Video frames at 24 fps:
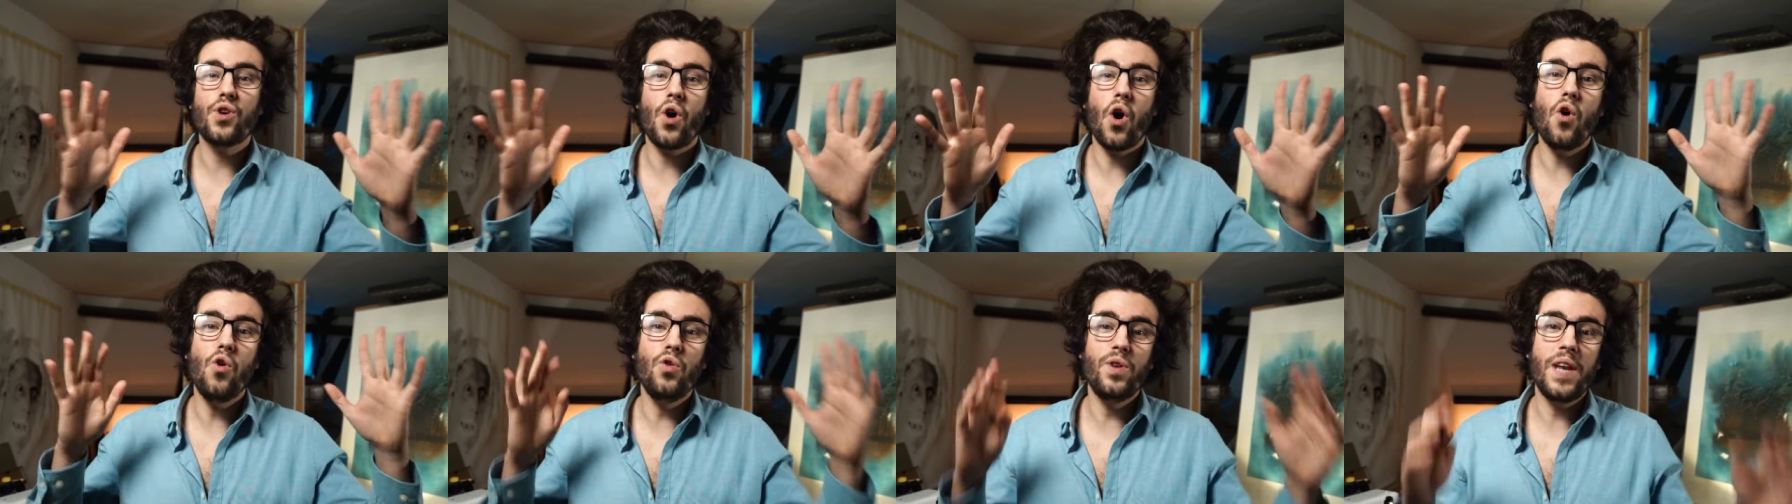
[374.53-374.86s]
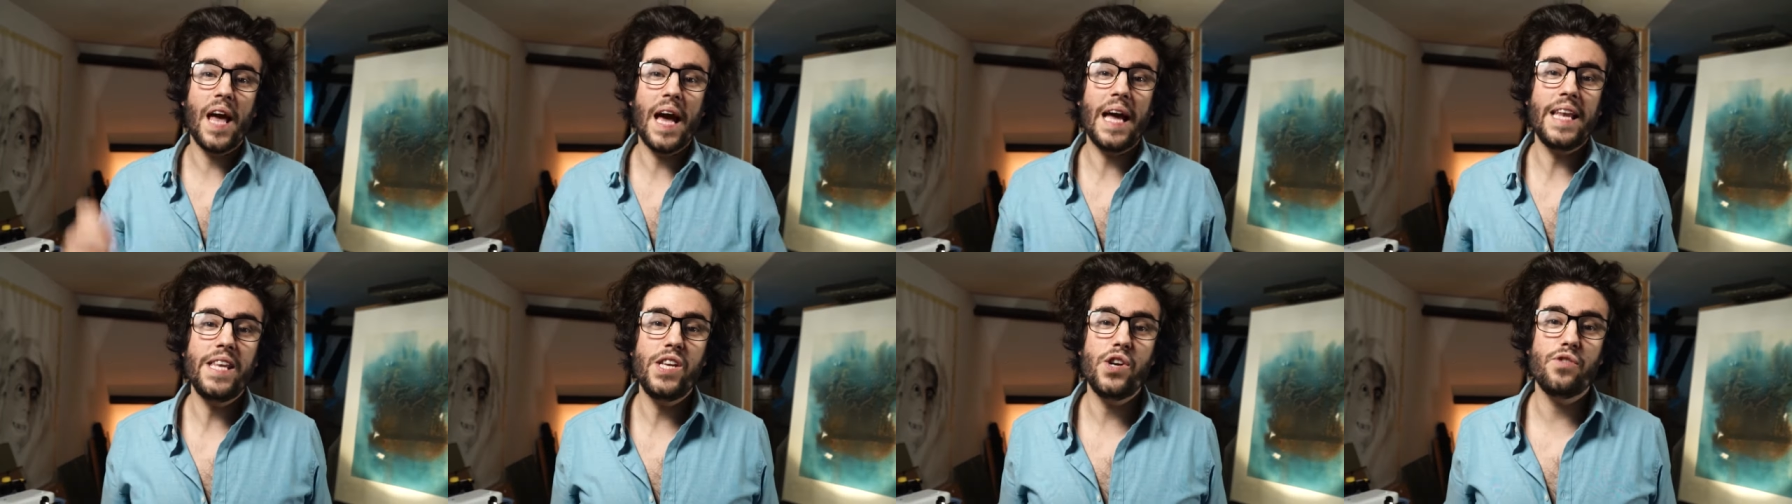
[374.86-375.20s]
own
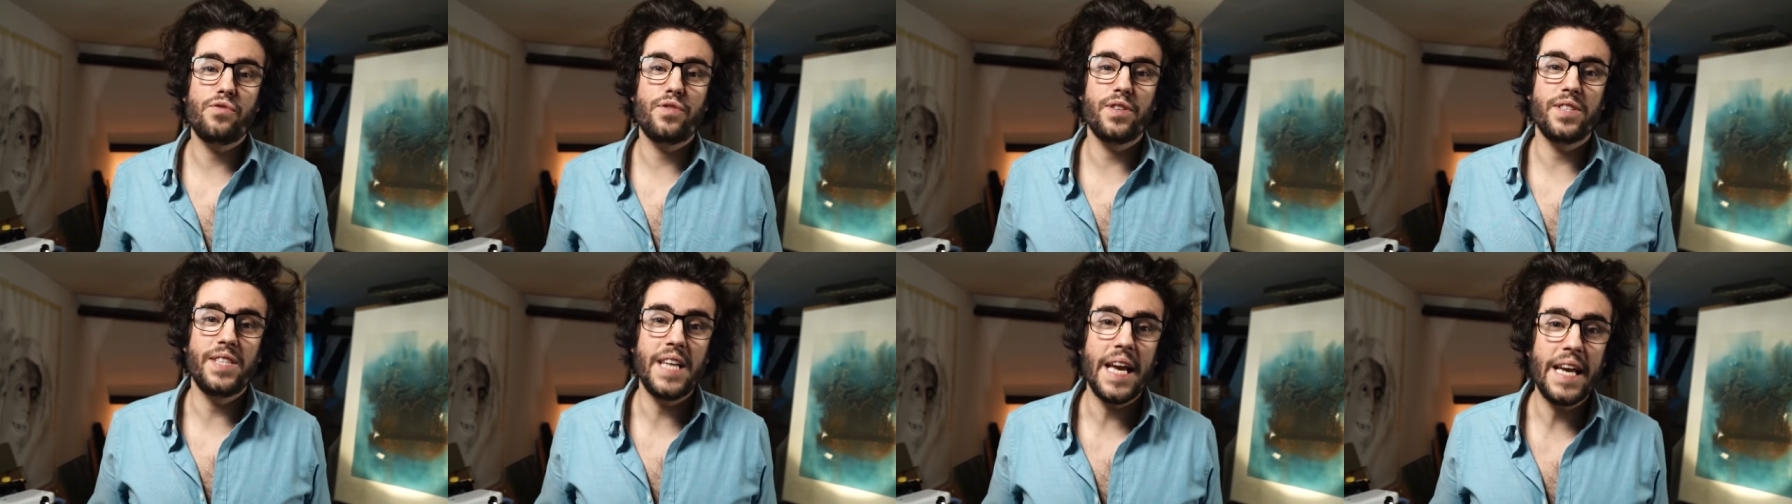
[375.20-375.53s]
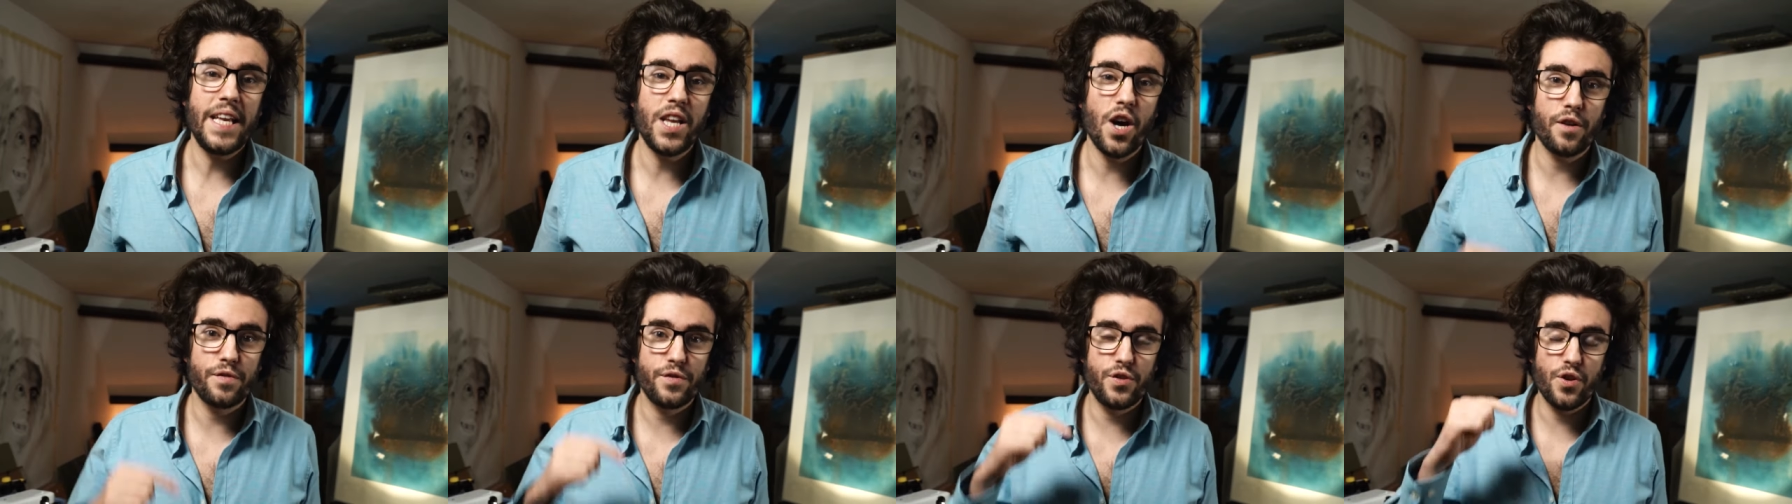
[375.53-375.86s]
any of the
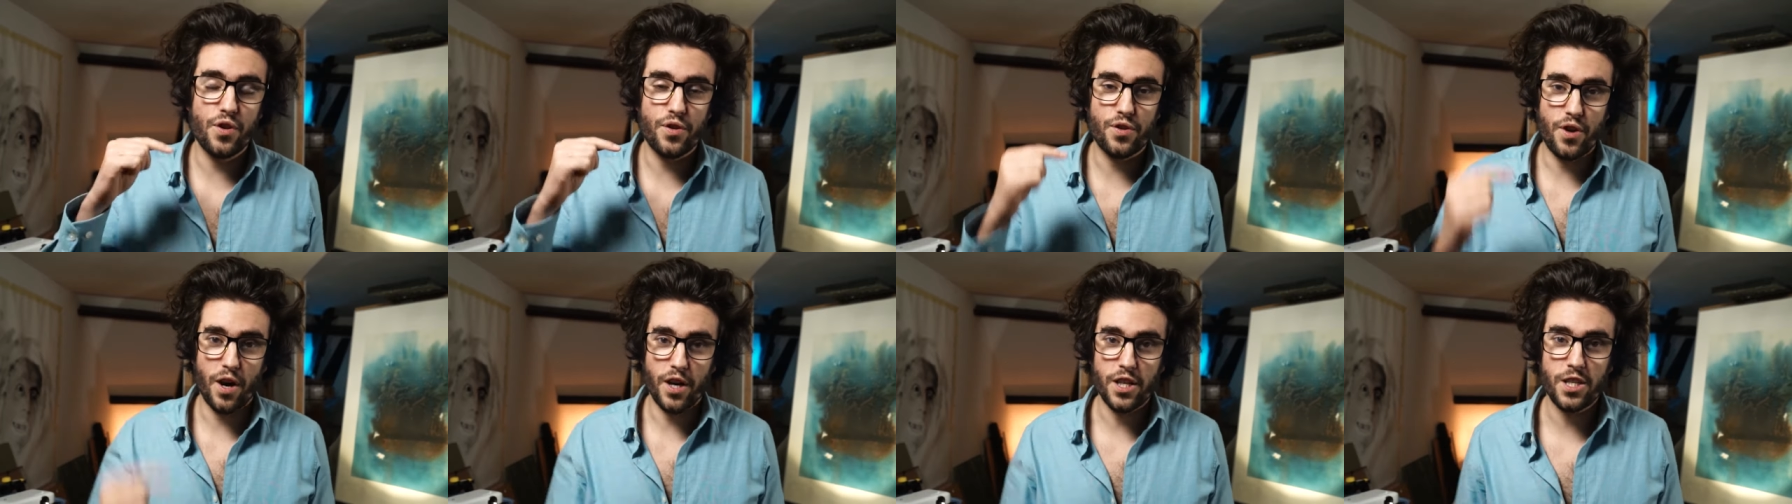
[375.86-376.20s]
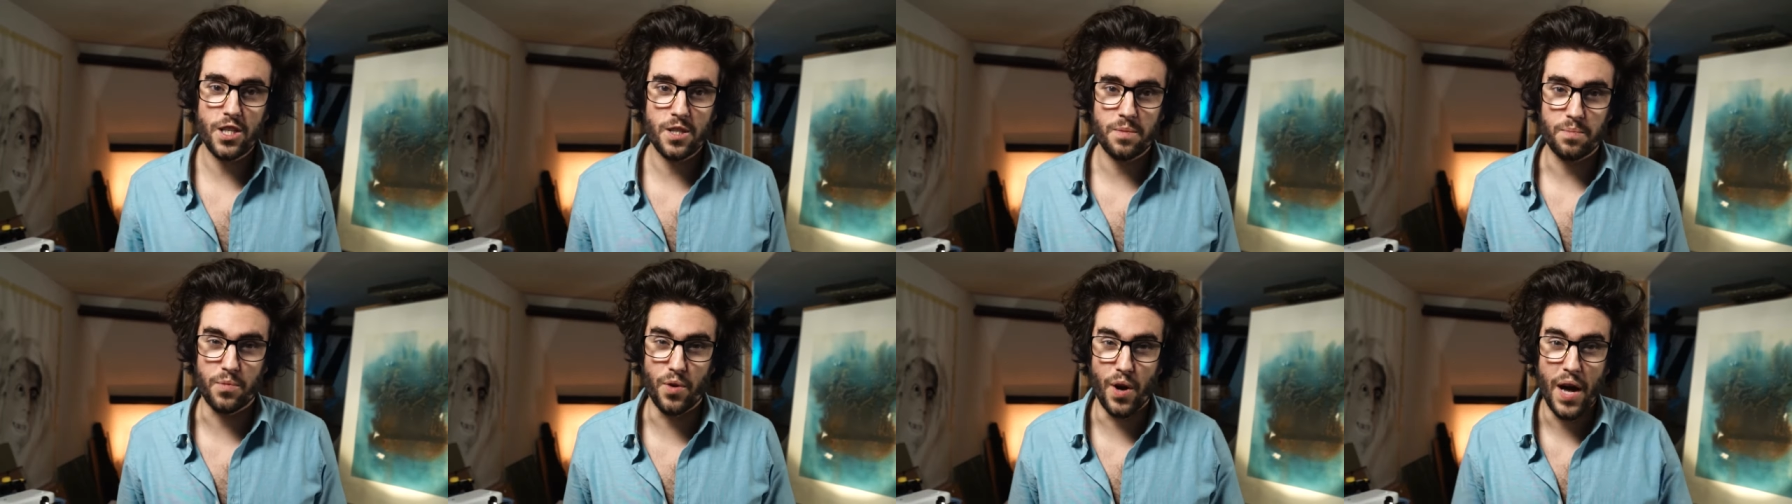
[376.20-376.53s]
data of your
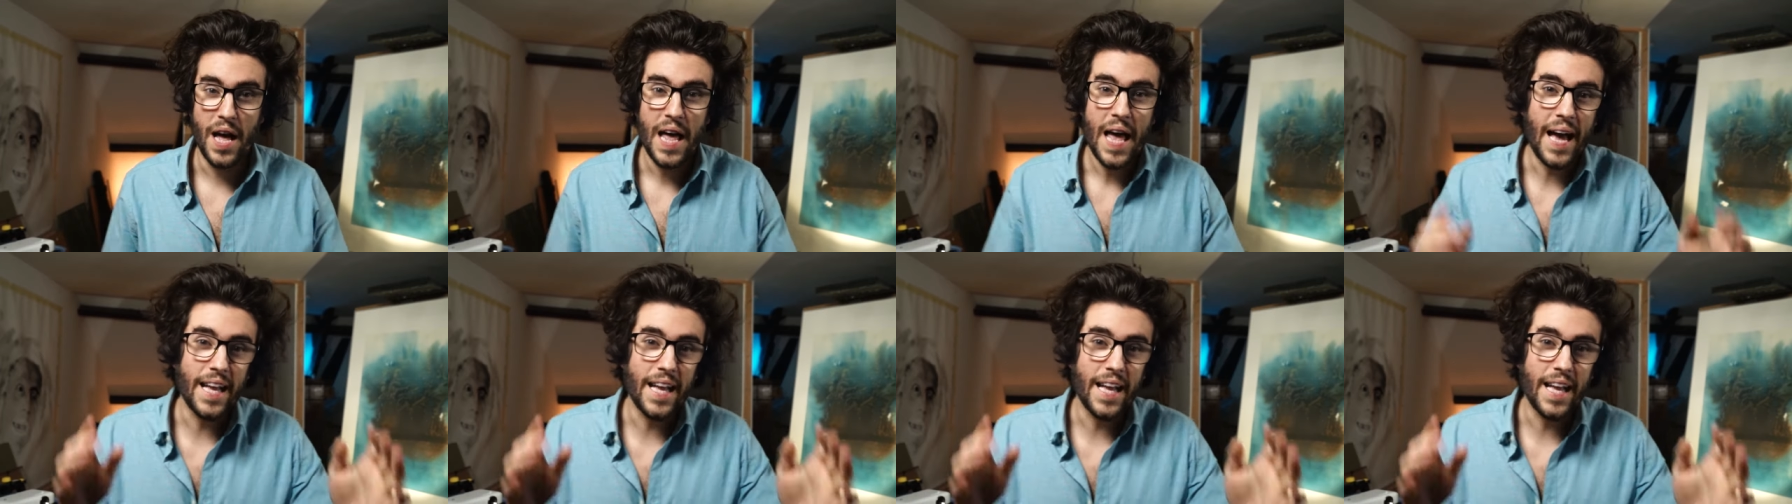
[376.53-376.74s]
customer,